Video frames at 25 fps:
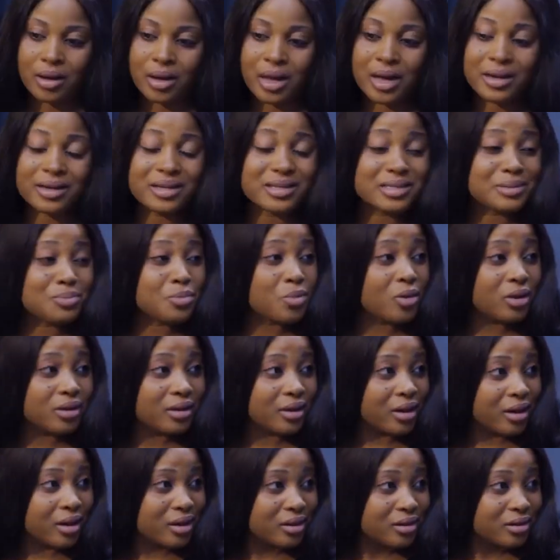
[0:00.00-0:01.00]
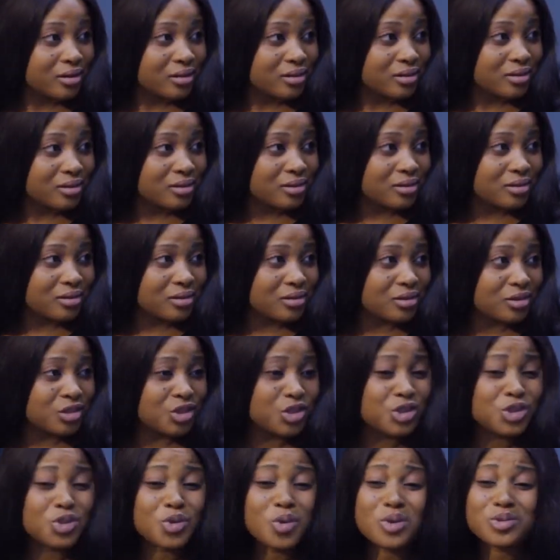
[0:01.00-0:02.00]
And his mother,
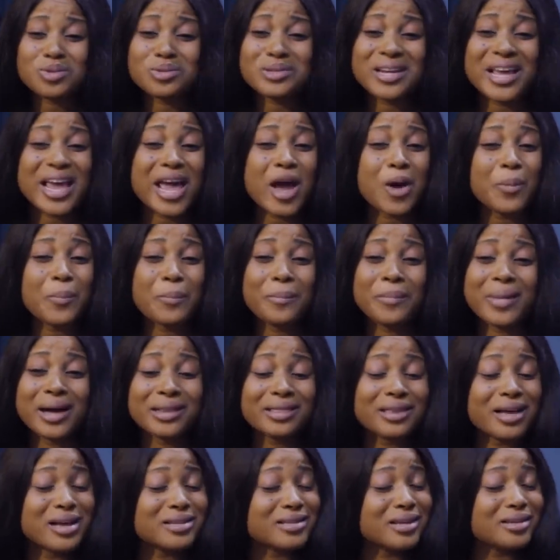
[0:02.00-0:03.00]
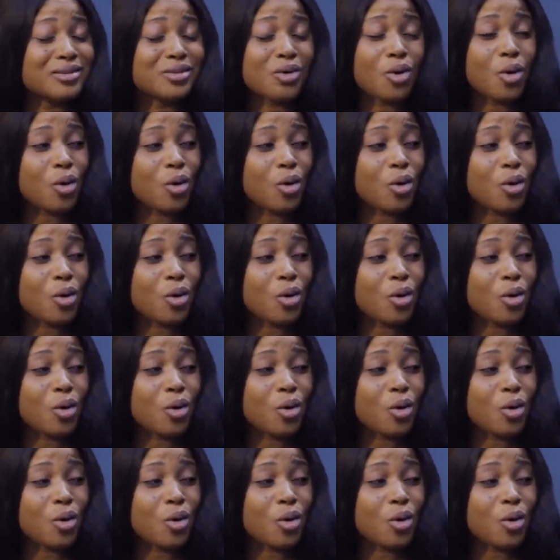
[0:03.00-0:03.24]
she doesn't help matters at